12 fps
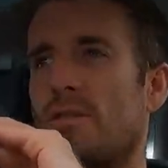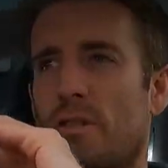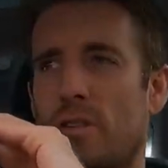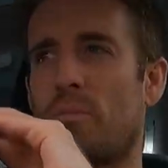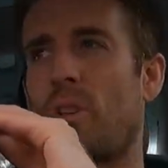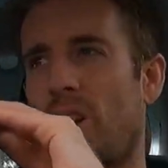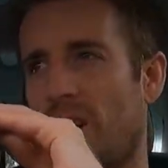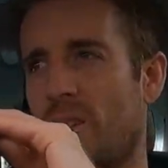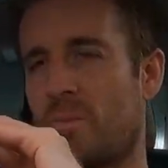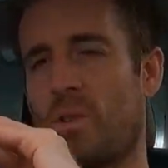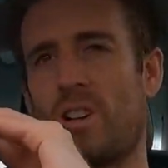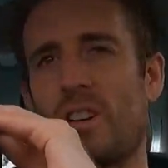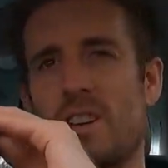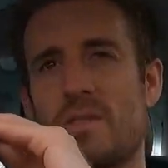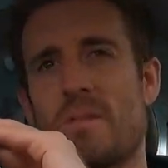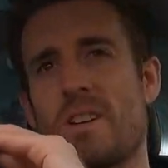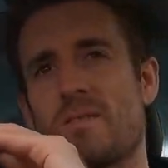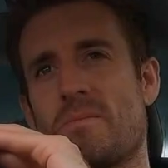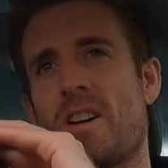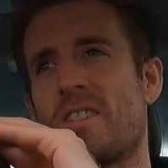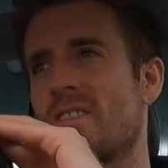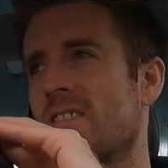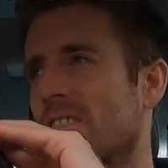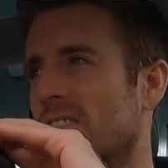I've heard Wineglass Bay is
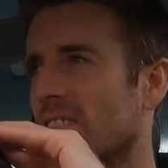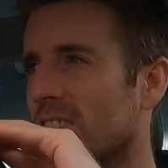amazing.